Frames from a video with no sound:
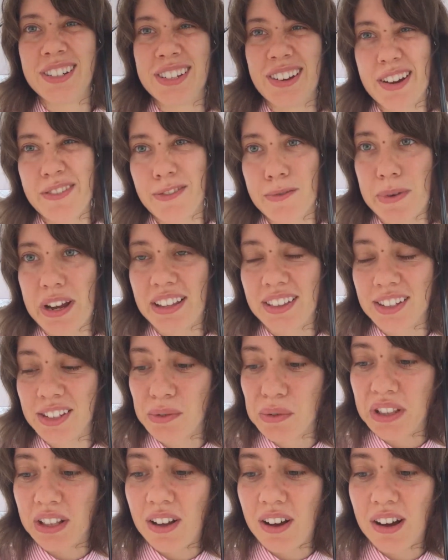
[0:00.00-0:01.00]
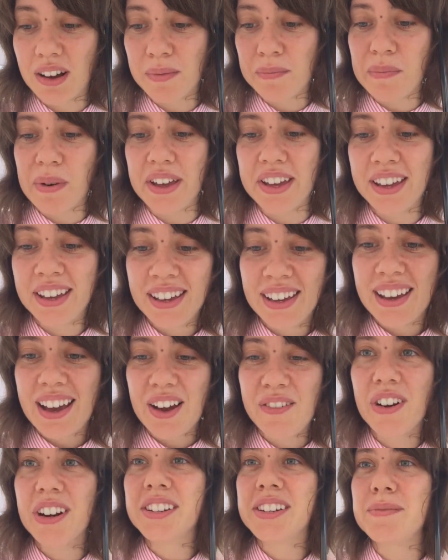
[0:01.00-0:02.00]
Sorry for making this one long, but
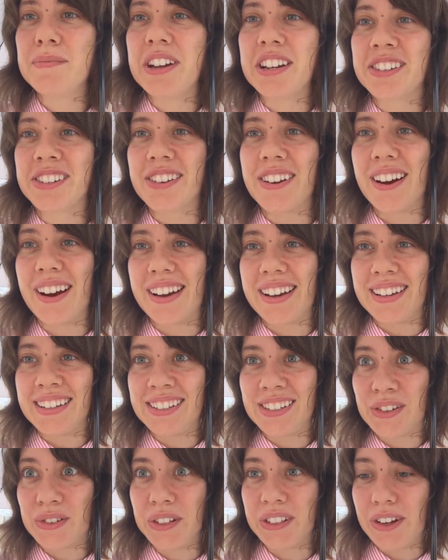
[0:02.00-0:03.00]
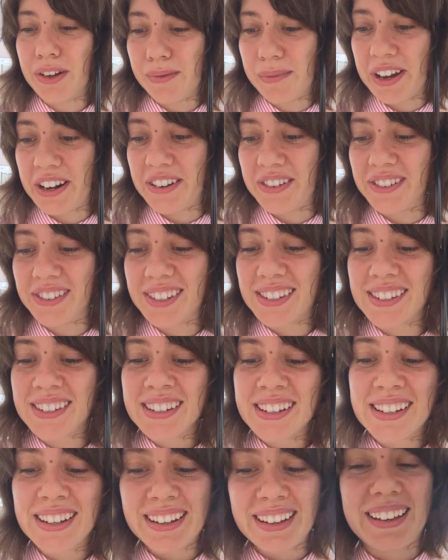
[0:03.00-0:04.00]
I wanted to make sure I told all my notes.
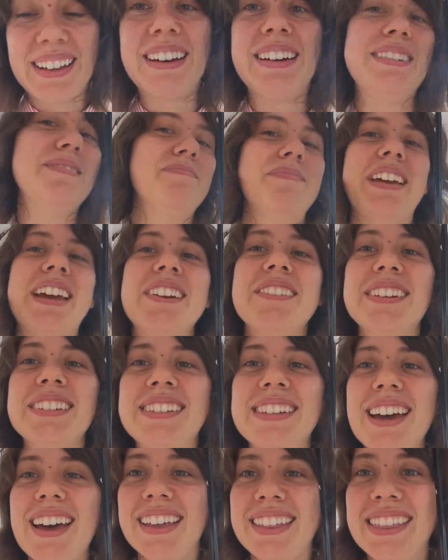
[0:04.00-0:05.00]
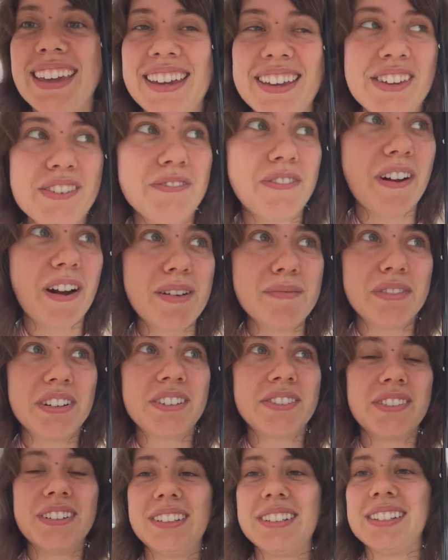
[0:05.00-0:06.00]
Anyways, yeah, thank you very
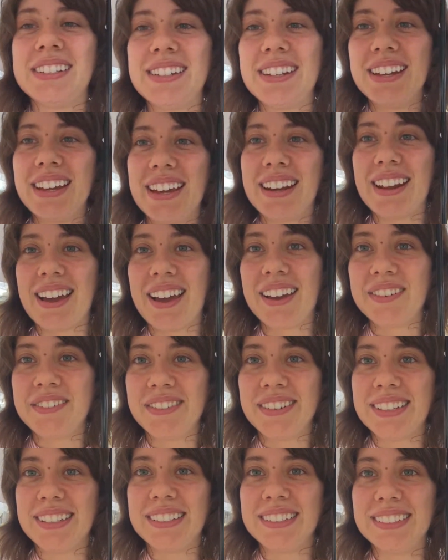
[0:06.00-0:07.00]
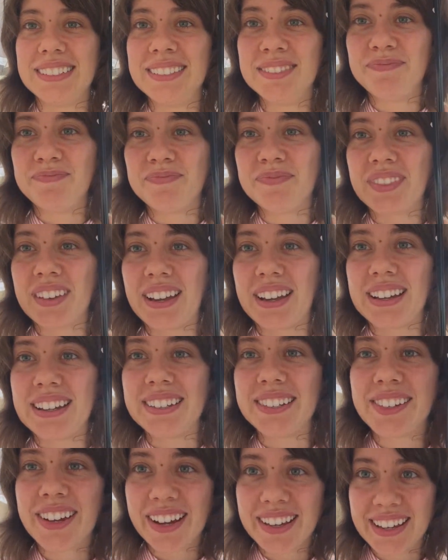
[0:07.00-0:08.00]
much for listening, and I will
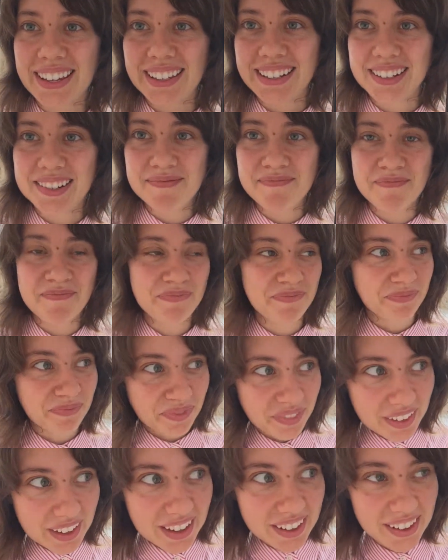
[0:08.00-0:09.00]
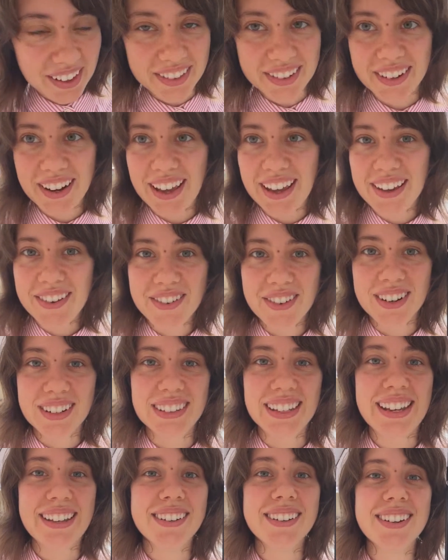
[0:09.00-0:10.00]
check in another day or
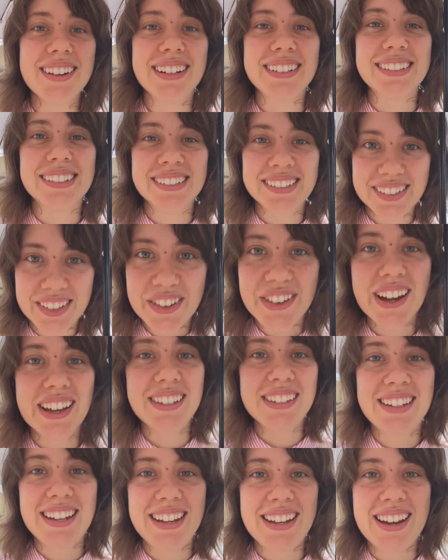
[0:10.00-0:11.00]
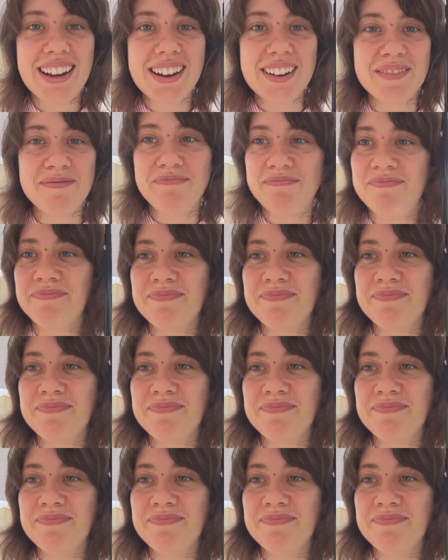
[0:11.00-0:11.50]
later, and you guys take care.